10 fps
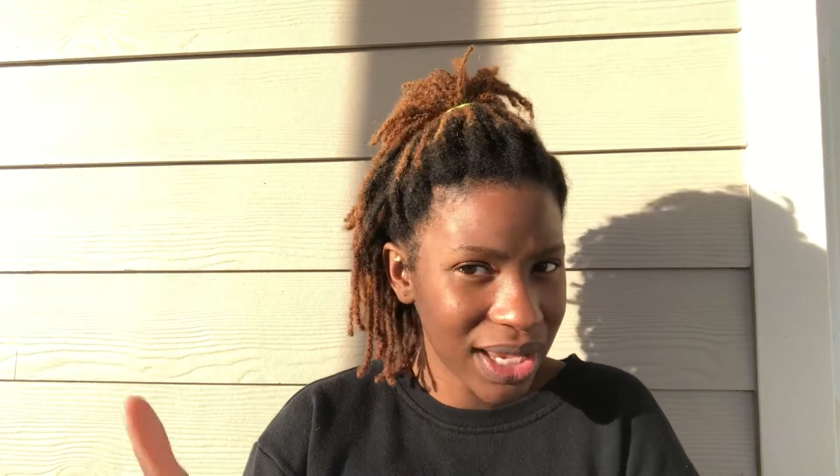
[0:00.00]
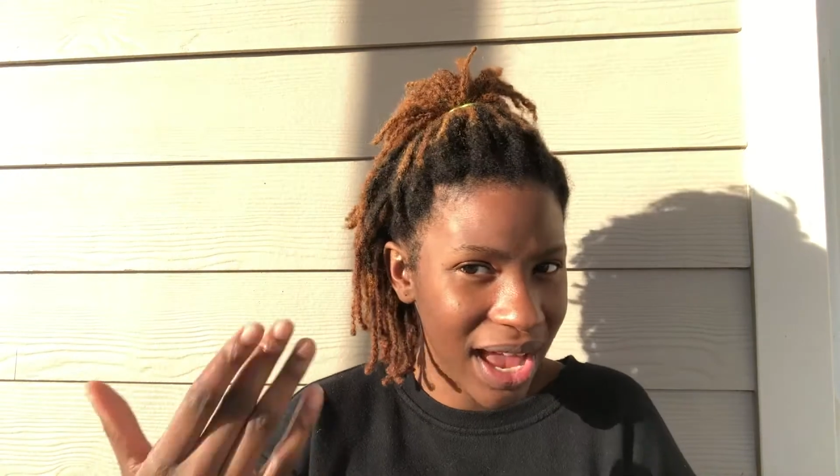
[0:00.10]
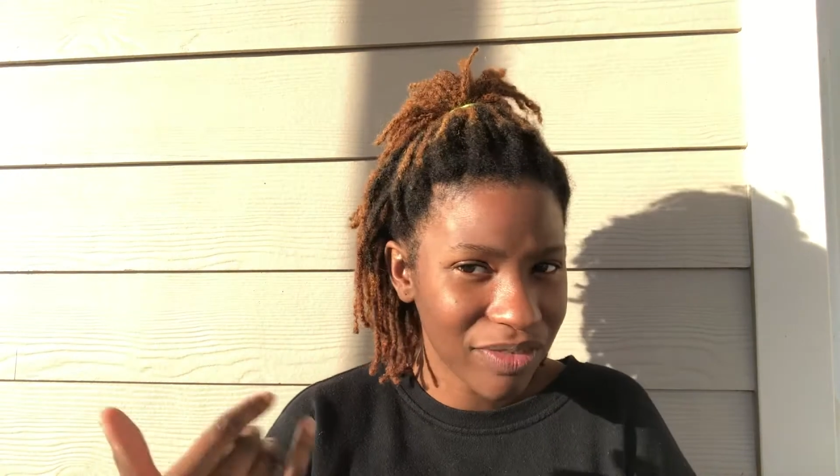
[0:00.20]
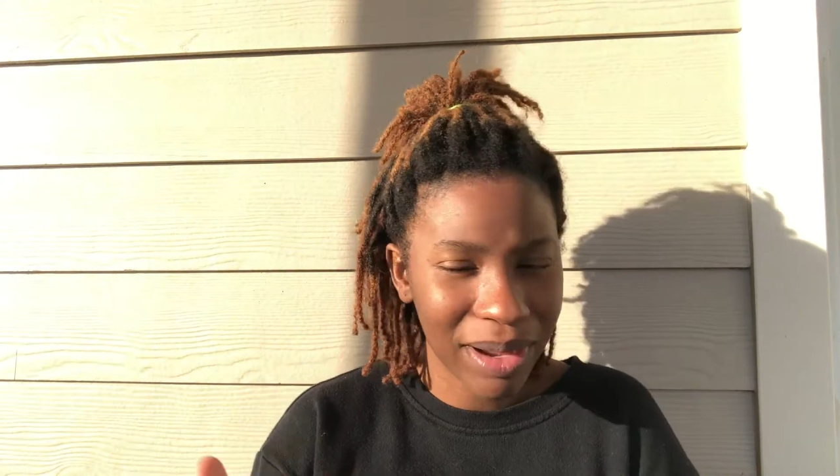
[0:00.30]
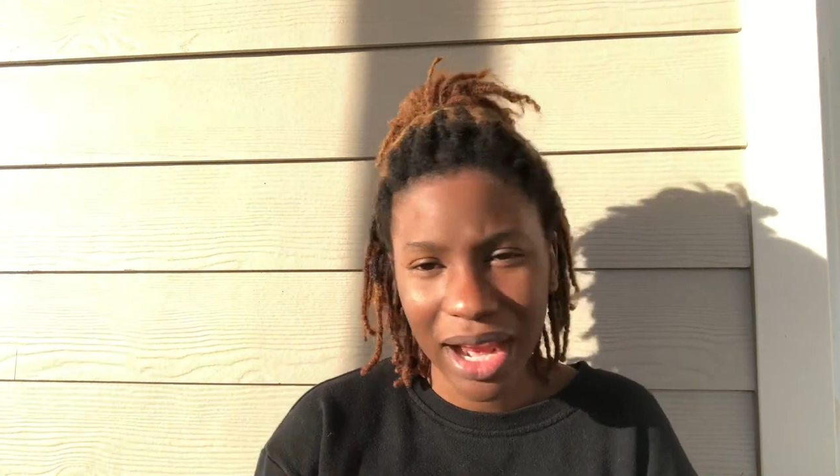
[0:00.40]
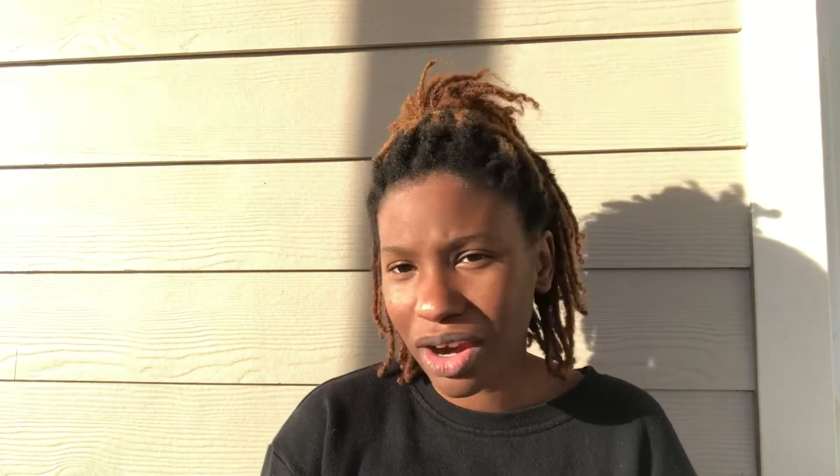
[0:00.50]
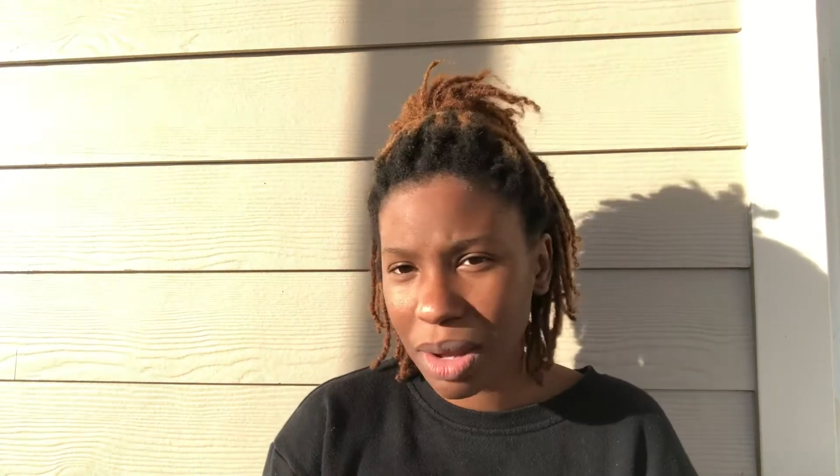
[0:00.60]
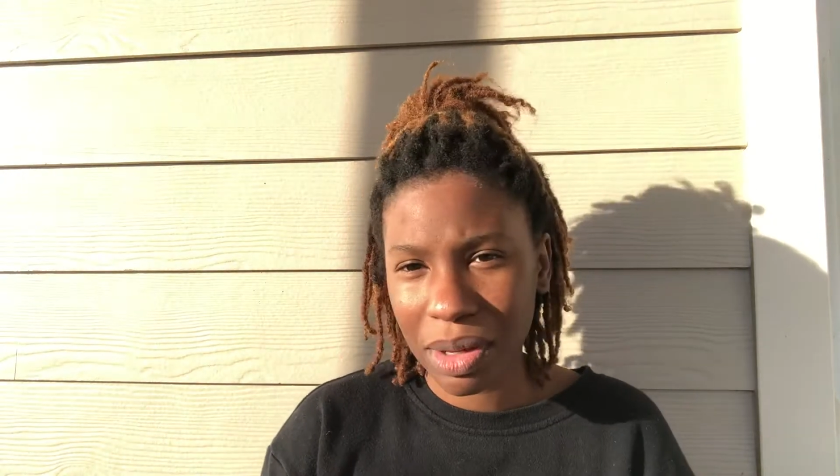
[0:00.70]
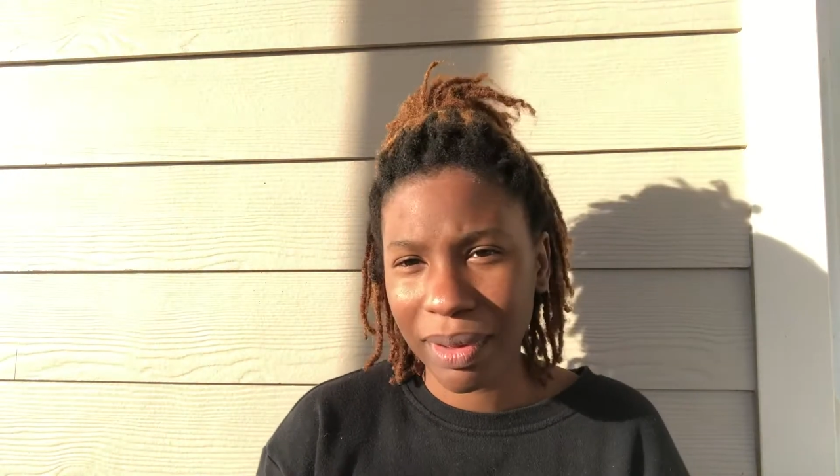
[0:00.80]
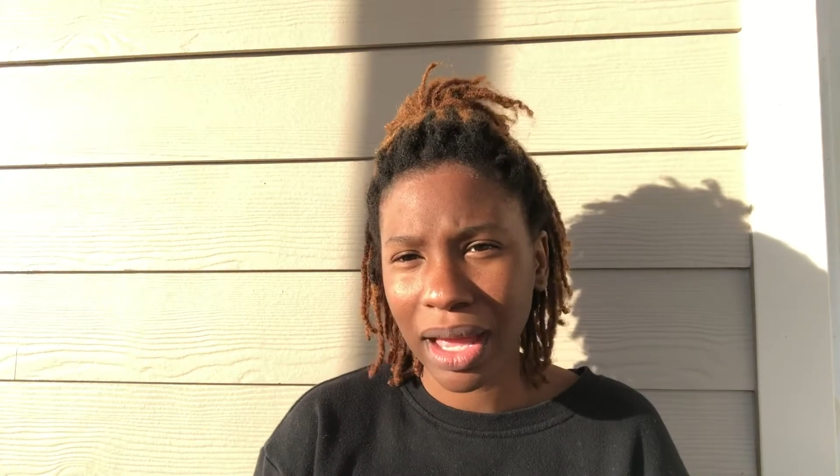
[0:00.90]
have my hair
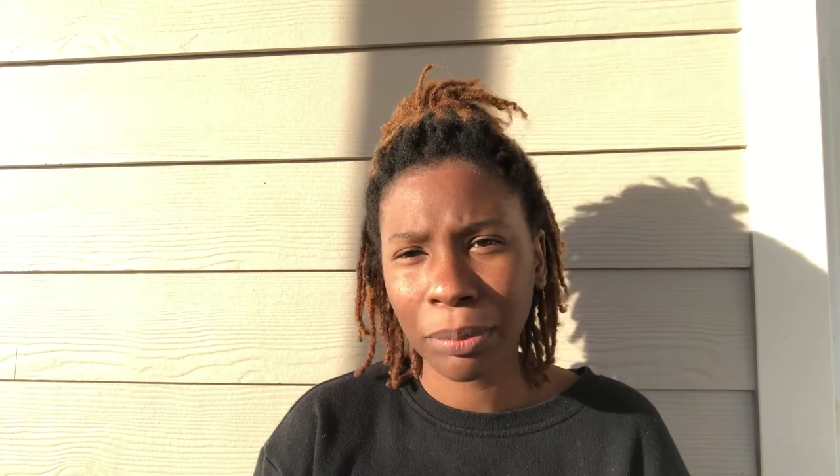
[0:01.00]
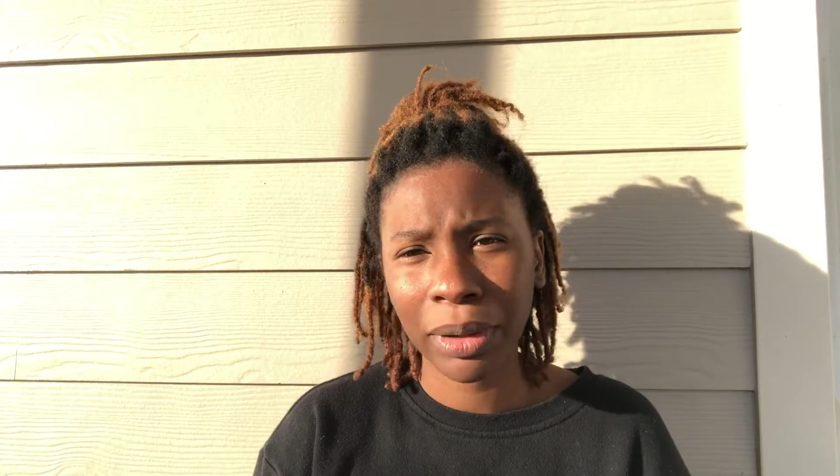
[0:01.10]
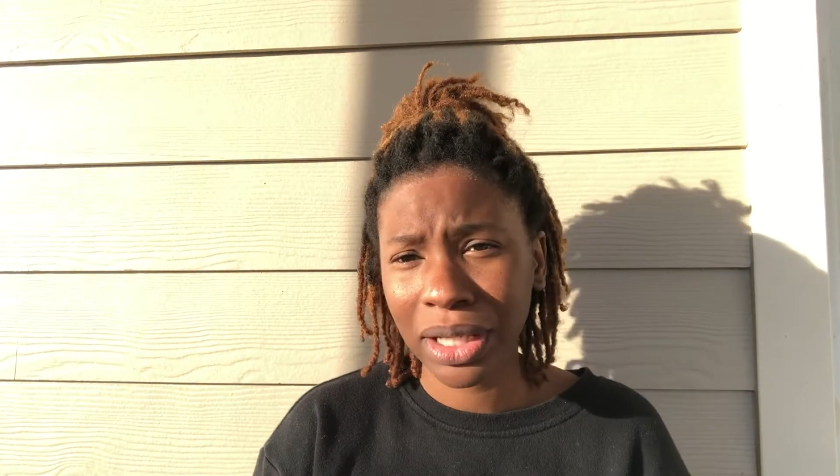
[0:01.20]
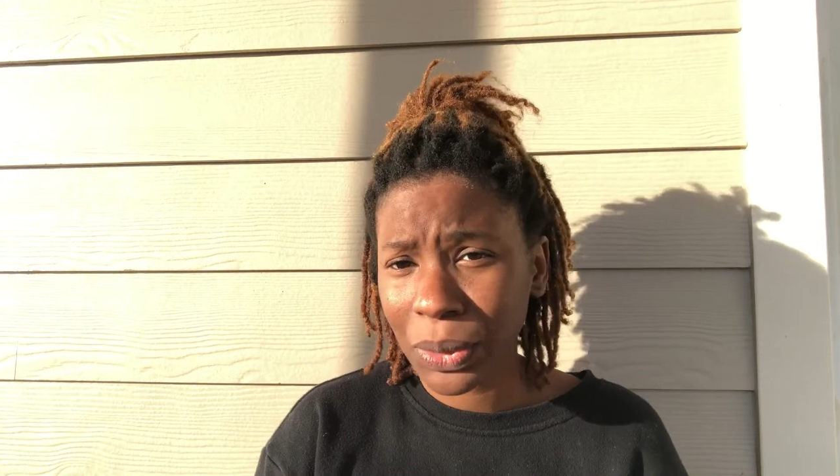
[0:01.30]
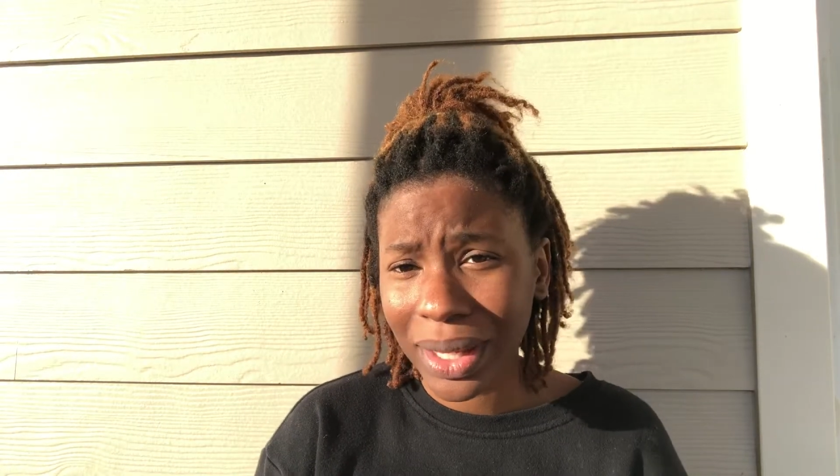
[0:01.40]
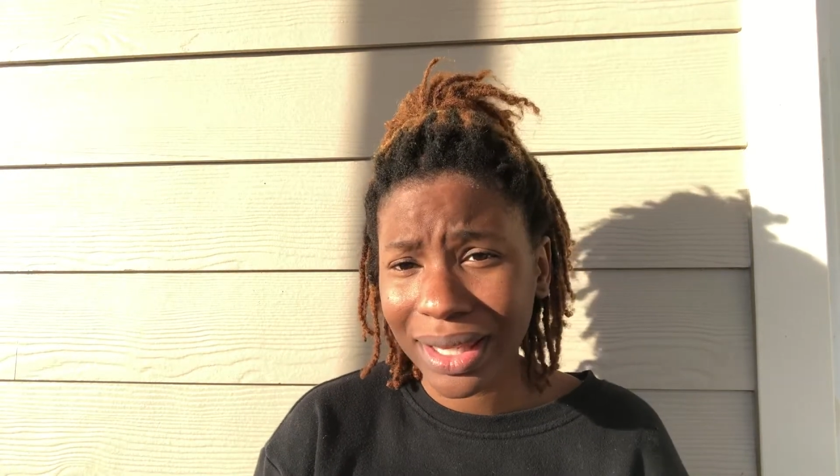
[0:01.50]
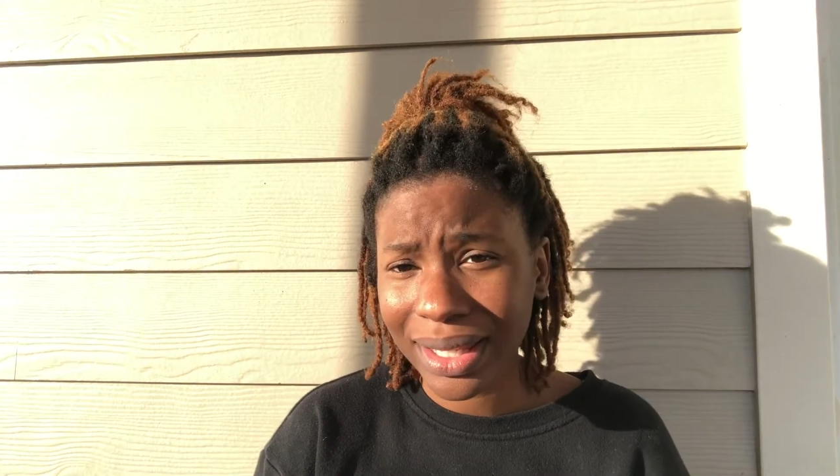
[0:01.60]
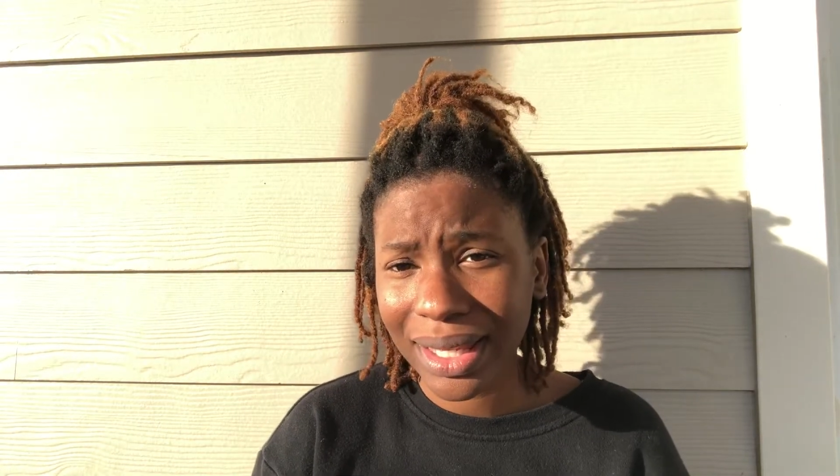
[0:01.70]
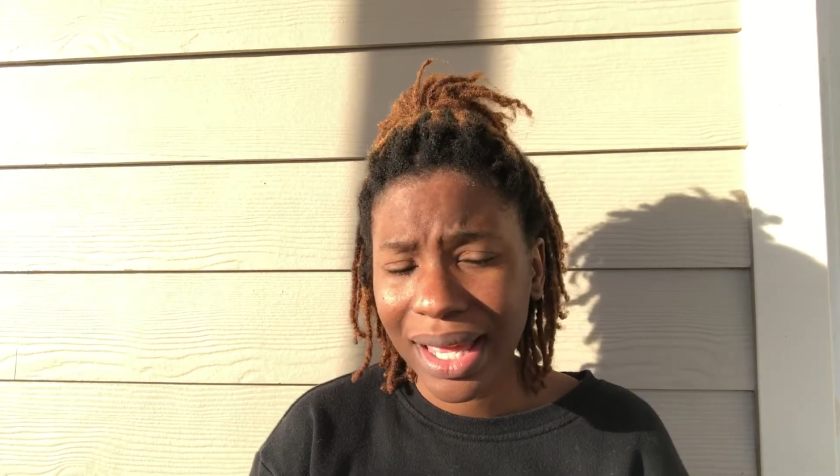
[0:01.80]
coming back pretty quickly.